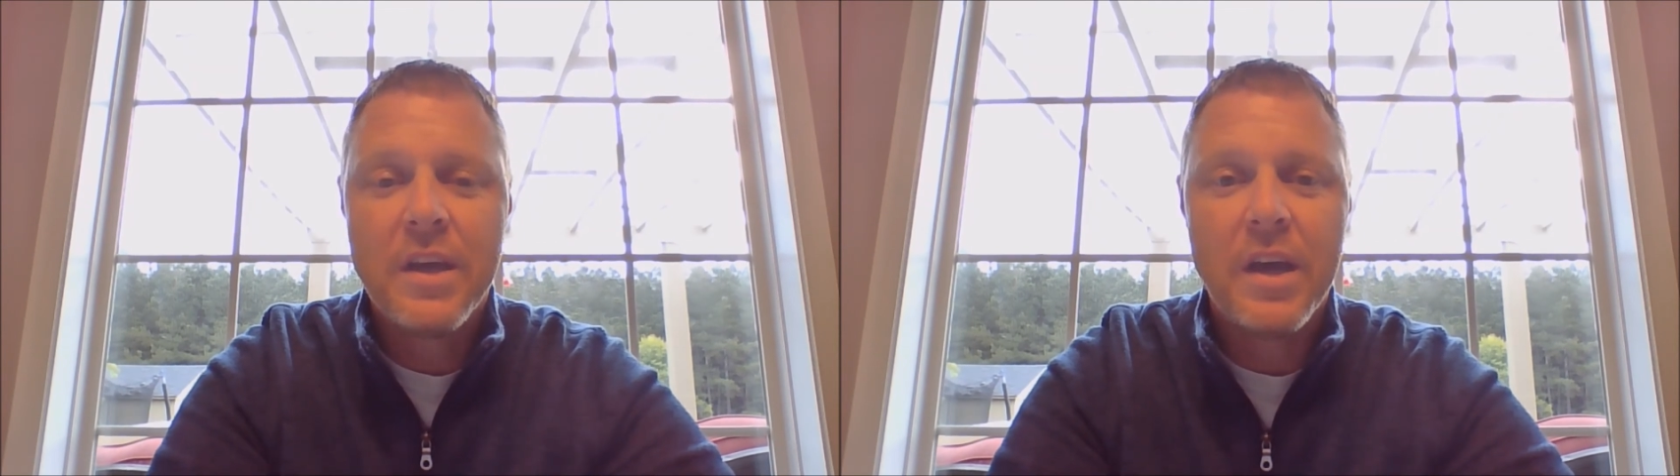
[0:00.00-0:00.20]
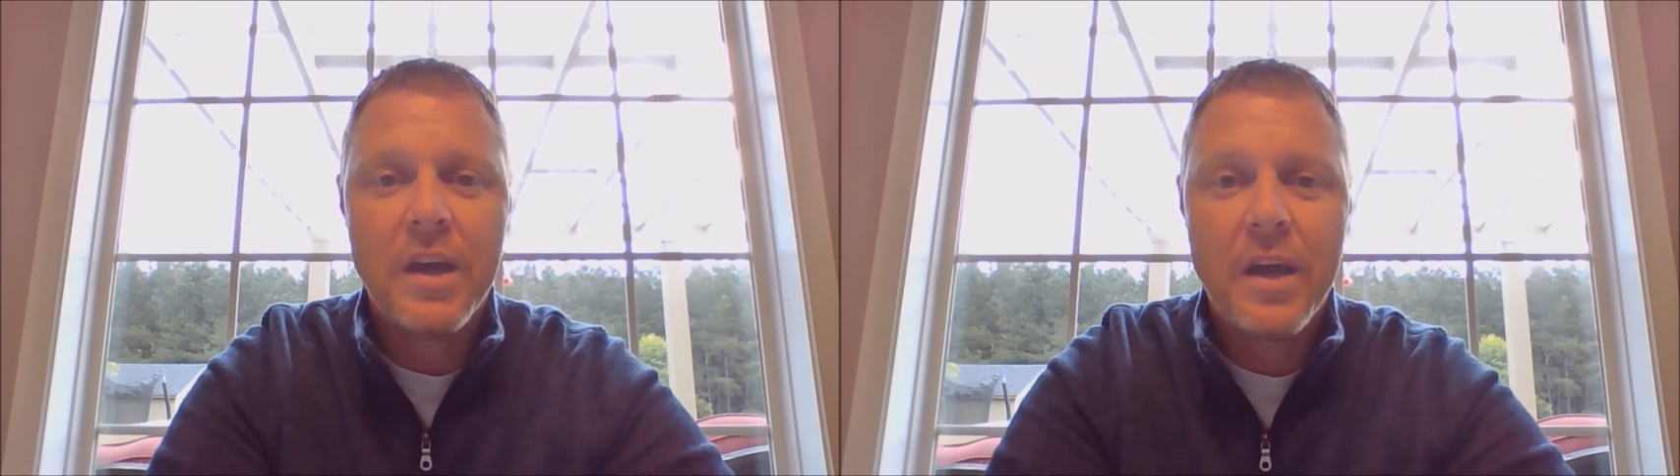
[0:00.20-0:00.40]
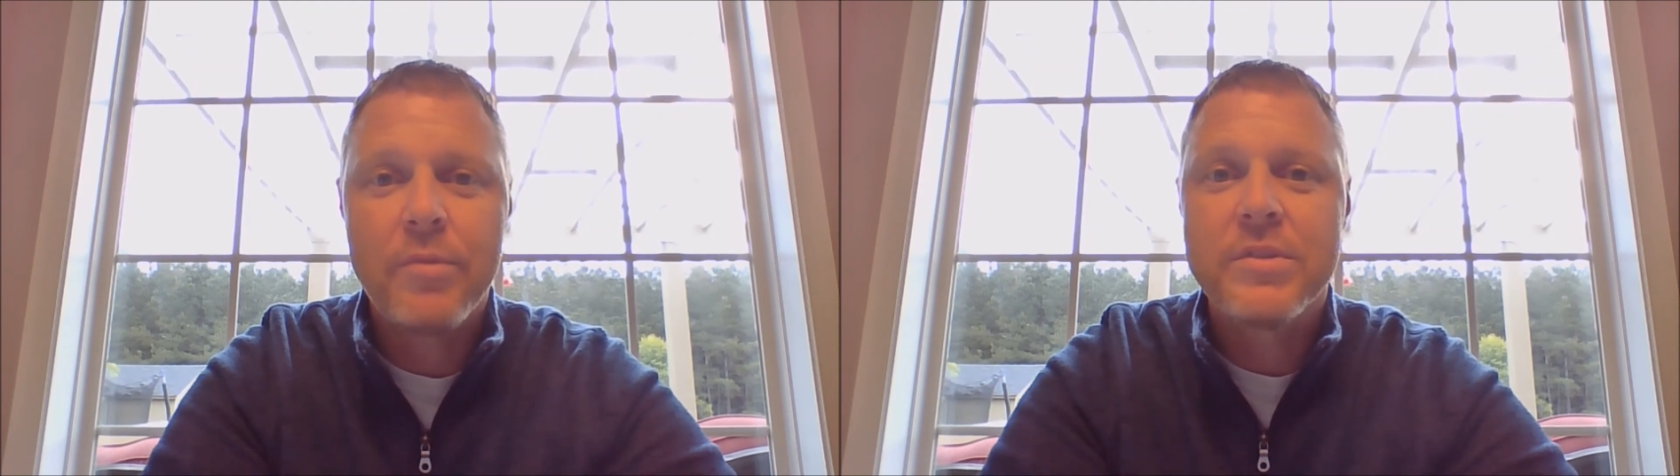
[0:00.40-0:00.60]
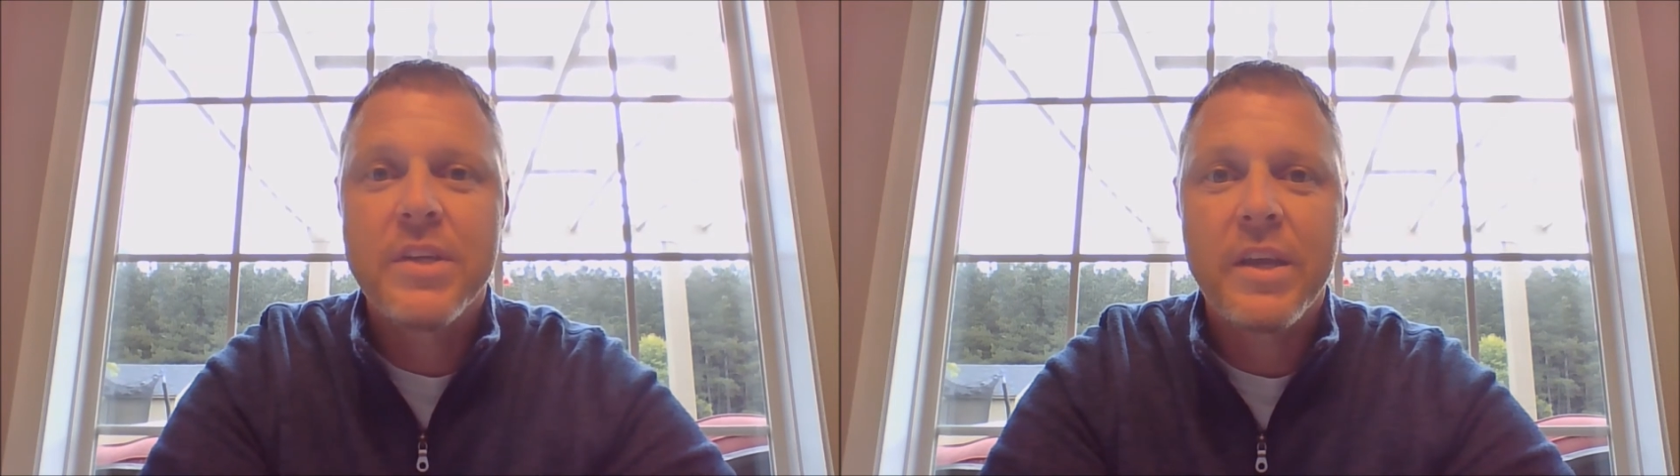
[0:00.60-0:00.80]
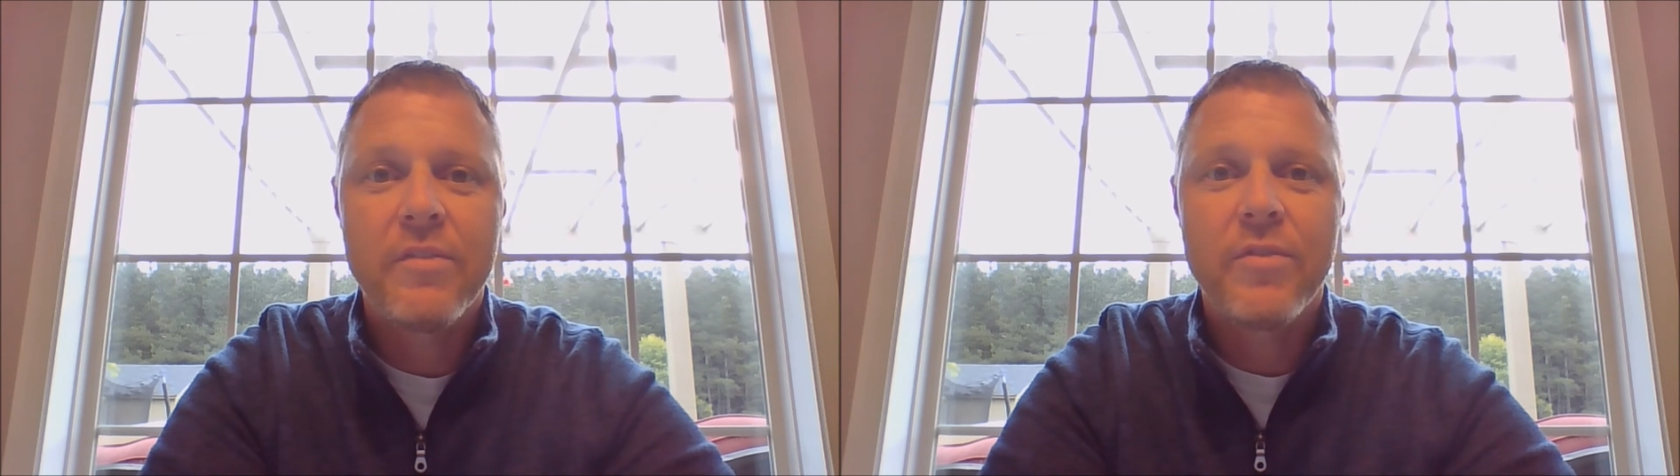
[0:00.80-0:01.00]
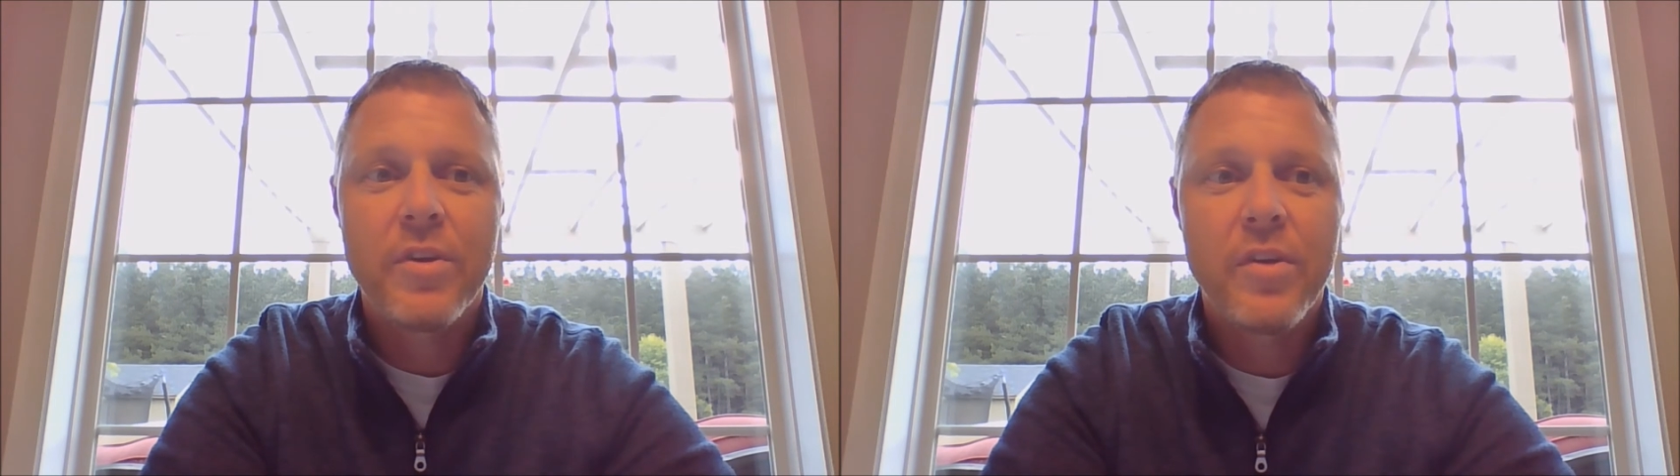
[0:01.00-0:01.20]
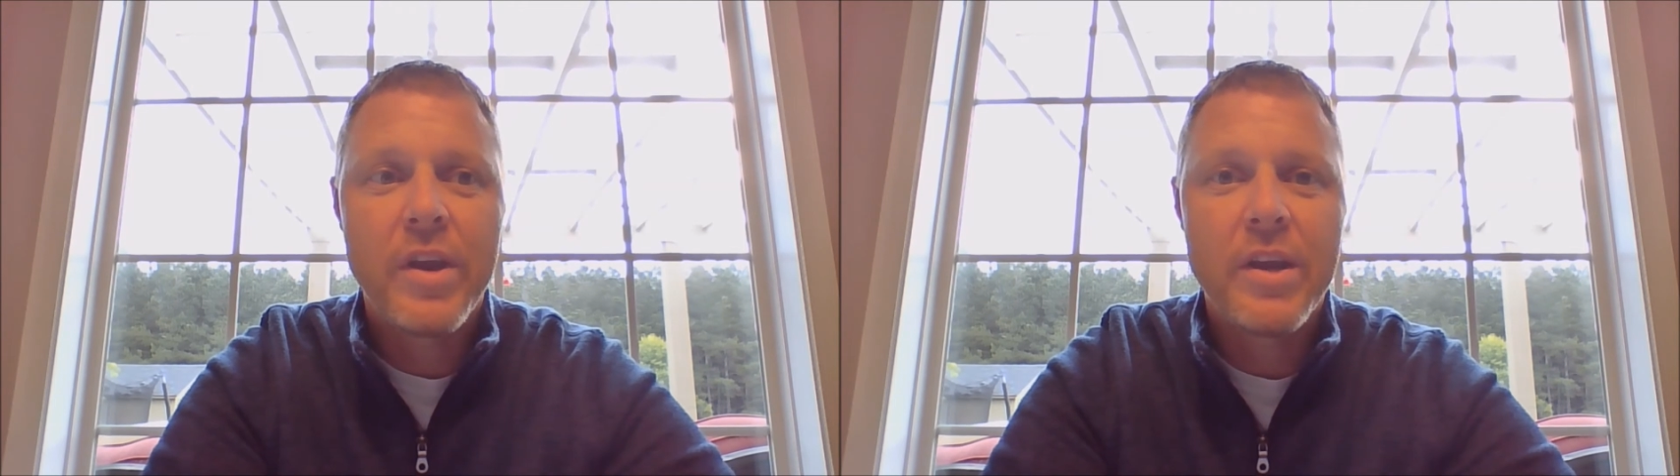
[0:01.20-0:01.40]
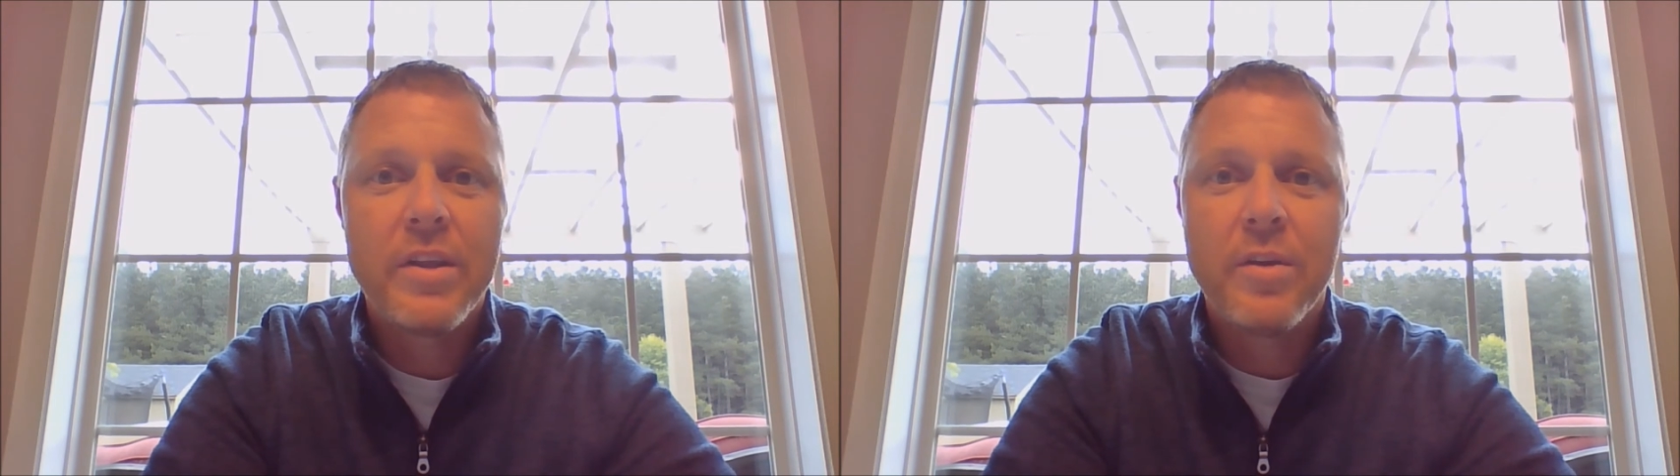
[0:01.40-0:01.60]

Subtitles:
I was taking for granted,